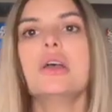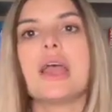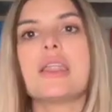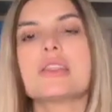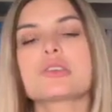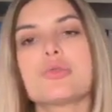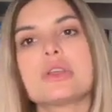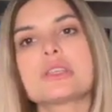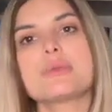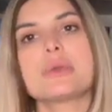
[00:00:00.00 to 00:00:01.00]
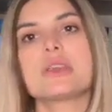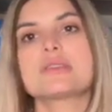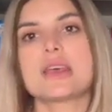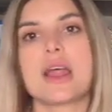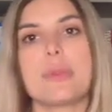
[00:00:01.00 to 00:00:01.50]
And it's going to be
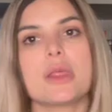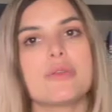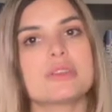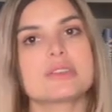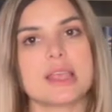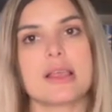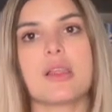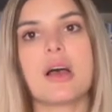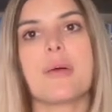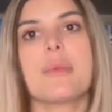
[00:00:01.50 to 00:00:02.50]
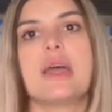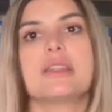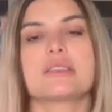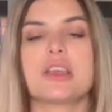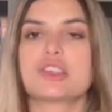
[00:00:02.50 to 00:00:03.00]
set, I believe, in Salem, and
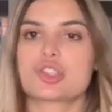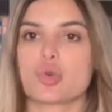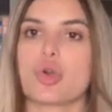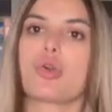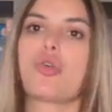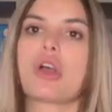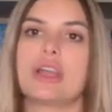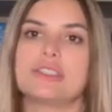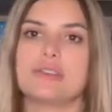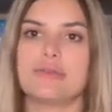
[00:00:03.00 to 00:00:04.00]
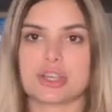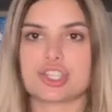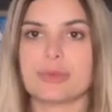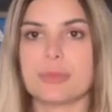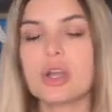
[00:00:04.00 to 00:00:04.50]
it's a historical kind of
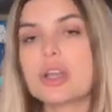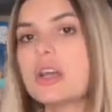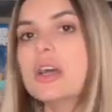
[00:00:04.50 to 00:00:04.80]
fiction book.